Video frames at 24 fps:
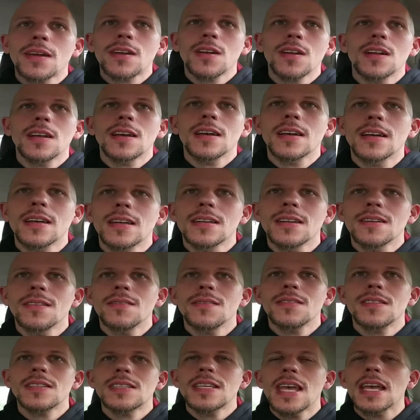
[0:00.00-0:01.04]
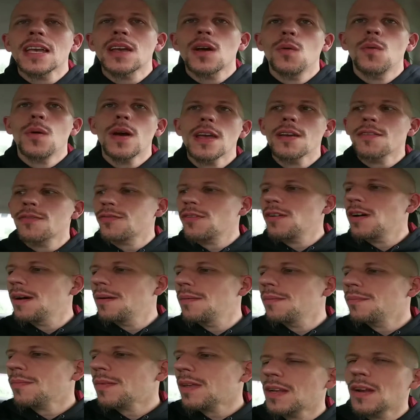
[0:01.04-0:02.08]
gonna take away
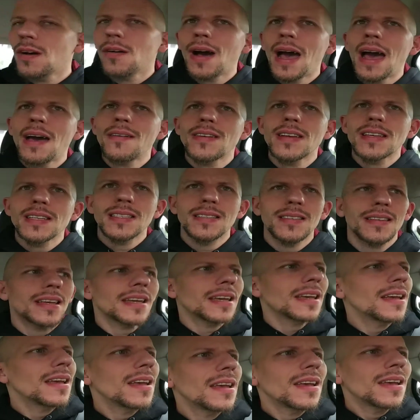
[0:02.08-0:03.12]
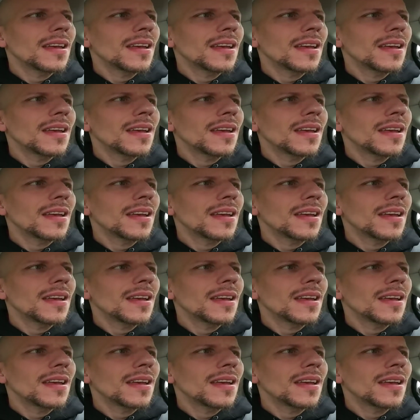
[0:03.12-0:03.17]
from, obviously,